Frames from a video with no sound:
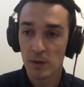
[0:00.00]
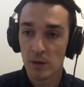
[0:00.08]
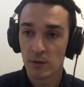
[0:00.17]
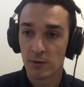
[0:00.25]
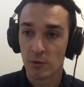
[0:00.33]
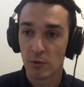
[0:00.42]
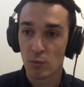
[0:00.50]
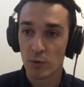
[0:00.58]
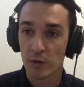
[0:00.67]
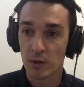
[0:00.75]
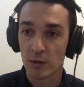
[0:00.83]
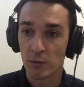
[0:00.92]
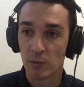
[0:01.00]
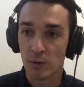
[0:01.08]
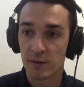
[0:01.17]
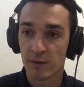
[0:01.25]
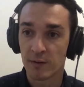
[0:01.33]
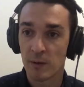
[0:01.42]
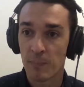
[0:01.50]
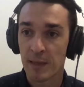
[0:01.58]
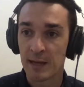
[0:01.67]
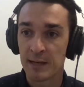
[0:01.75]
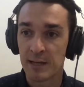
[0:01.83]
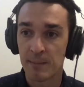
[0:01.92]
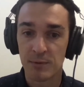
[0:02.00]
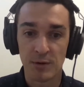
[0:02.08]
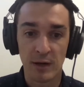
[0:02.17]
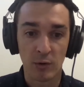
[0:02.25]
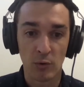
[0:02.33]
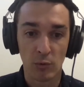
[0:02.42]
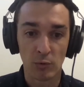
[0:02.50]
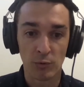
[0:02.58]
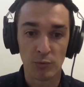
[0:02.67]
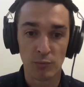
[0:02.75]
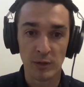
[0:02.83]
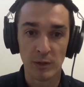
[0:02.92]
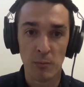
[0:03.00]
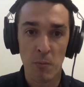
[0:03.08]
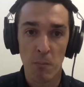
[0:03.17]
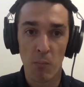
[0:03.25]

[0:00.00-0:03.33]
So we, we just adapted our call to be